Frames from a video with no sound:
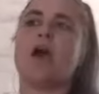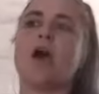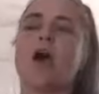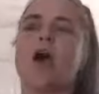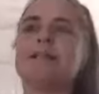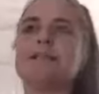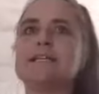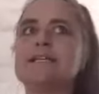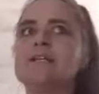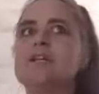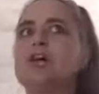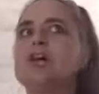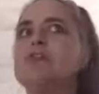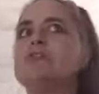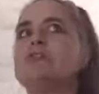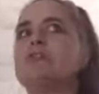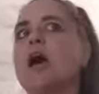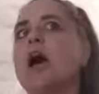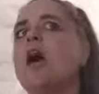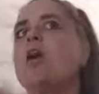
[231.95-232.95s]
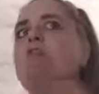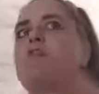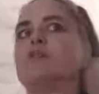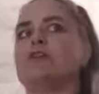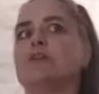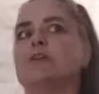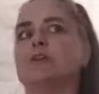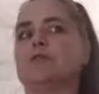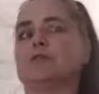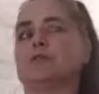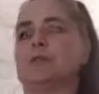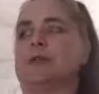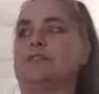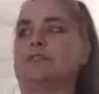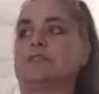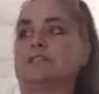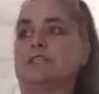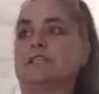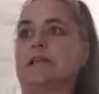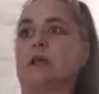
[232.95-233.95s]
I did lose over a little bit of
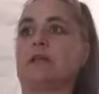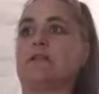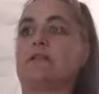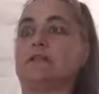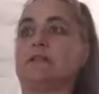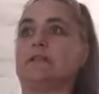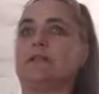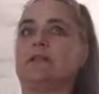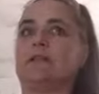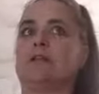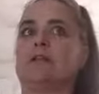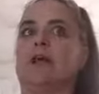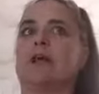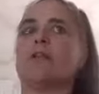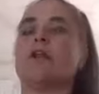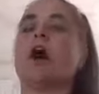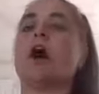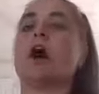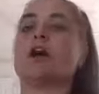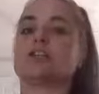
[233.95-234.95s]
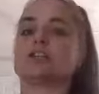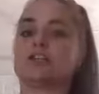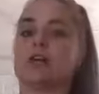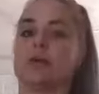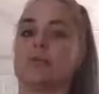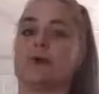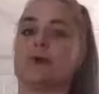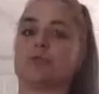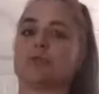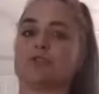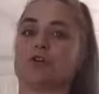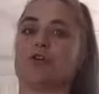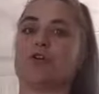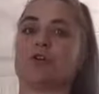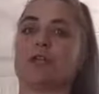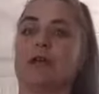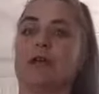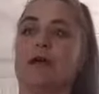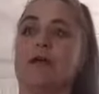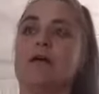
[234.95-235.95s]
a stone, you know, last time I was on
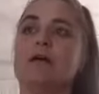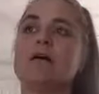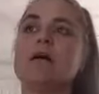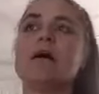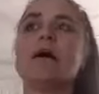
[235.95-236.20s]
now.